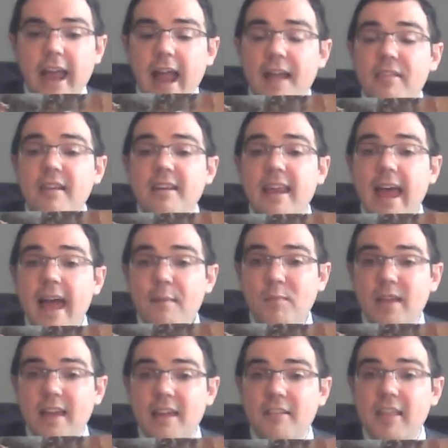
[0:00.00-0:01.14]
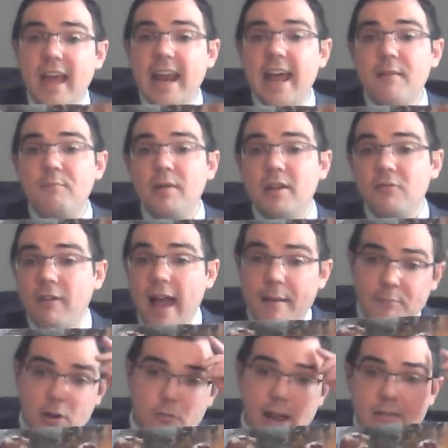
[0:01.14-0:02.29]
and the napkin that had been
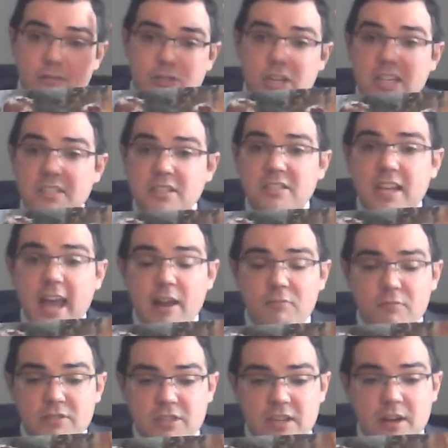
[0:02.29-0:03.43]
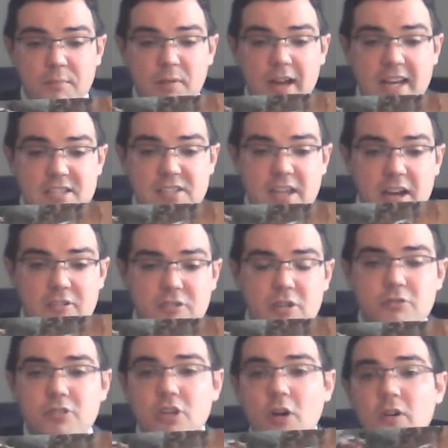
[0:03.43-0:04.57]
wrapped around Jesus' head was in a place there
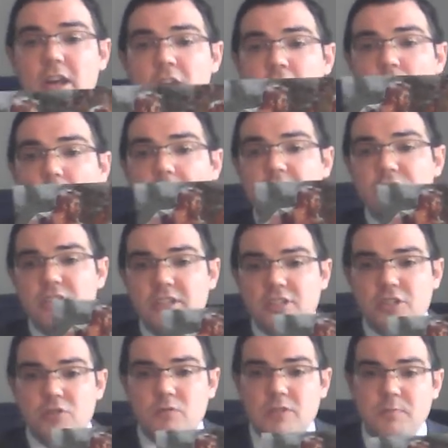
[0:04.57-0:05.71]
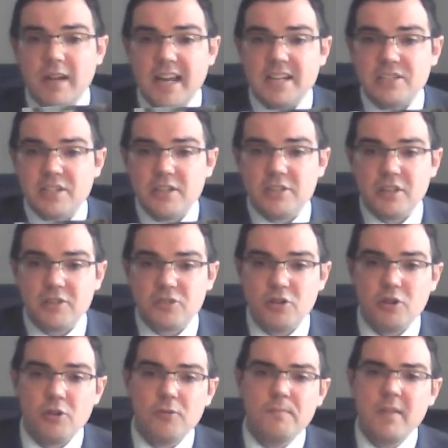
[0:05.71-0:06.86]
too. So when Jesus was placed into the
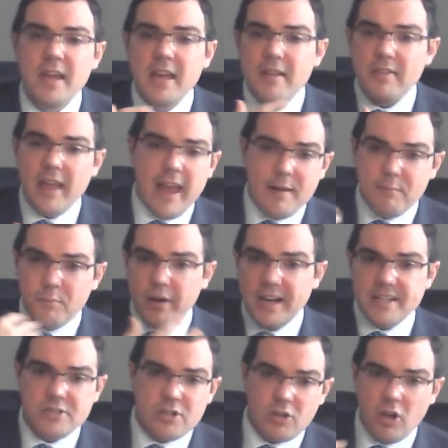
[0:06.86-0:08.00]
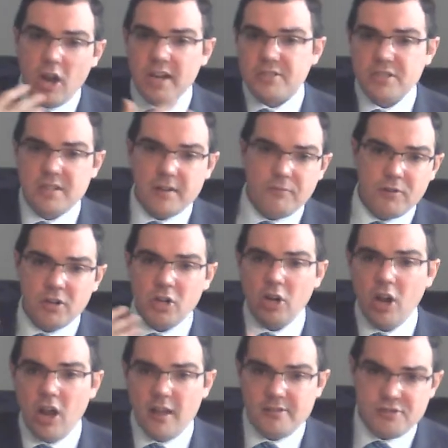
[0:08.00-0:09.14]
tomb, they had placed a lots different
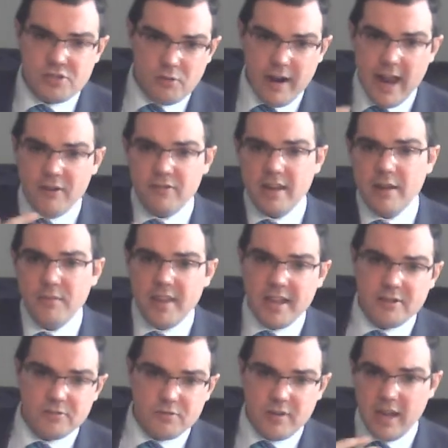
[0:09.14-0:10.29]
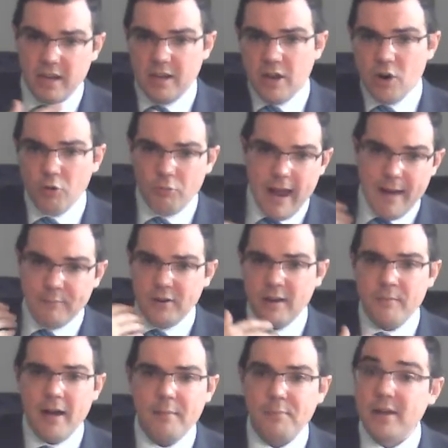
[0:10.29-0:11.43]
cloths around him and they, they wrapped
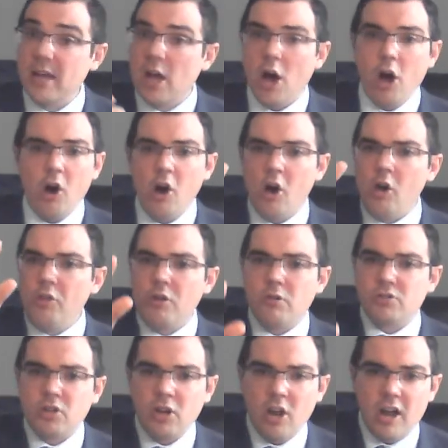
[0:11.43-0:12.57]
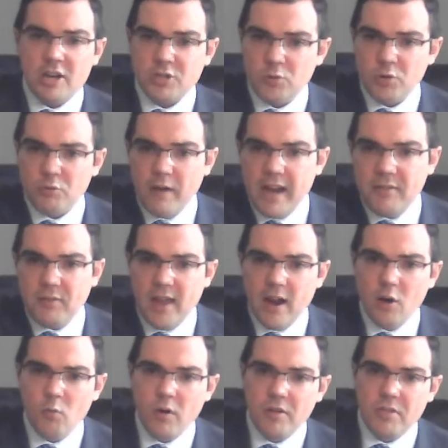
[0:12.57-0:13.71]
him up. All those cloths were right
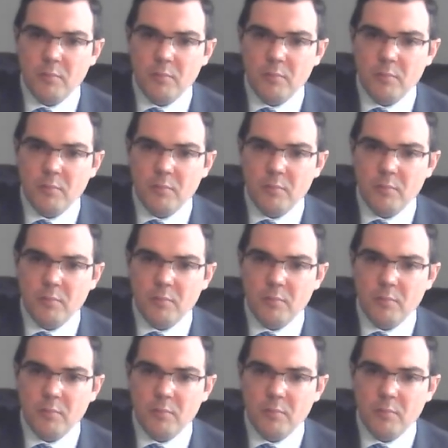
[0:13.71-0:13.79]
there where